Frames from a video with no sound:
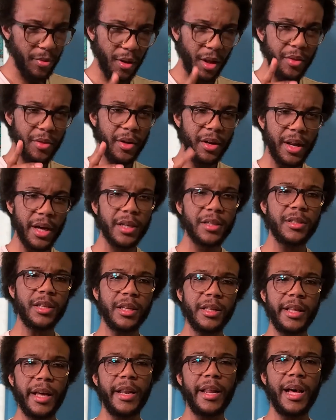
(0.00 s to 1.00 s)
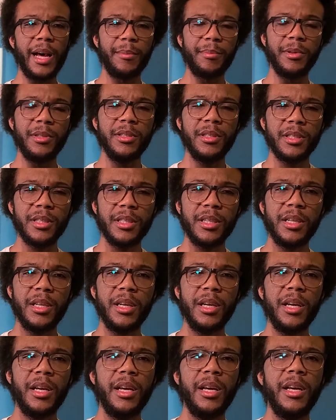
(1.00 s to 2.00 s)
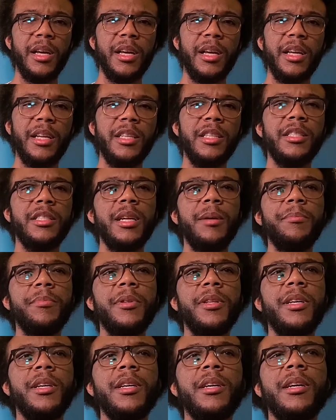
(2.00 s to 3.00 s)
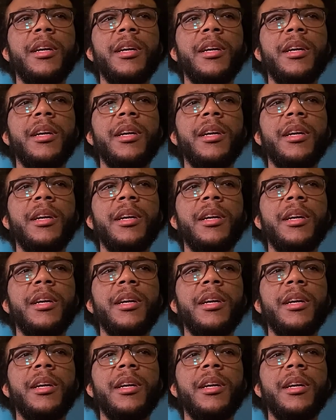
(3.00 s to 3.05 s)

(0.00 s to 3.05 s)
the next thing that happens is something